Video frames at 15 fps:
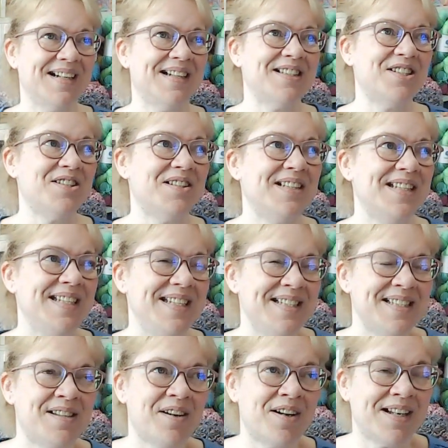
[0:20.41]

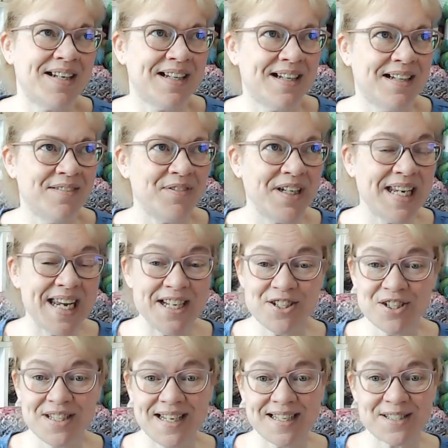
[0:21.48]
he's on uh,
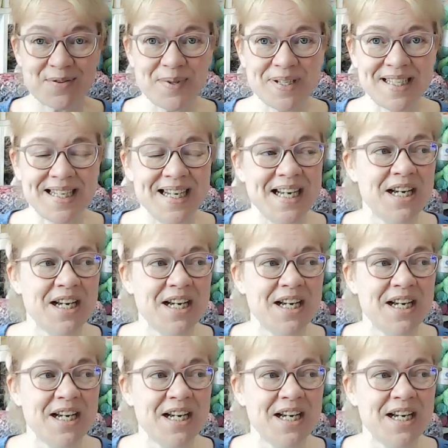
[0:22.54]
vacation next week.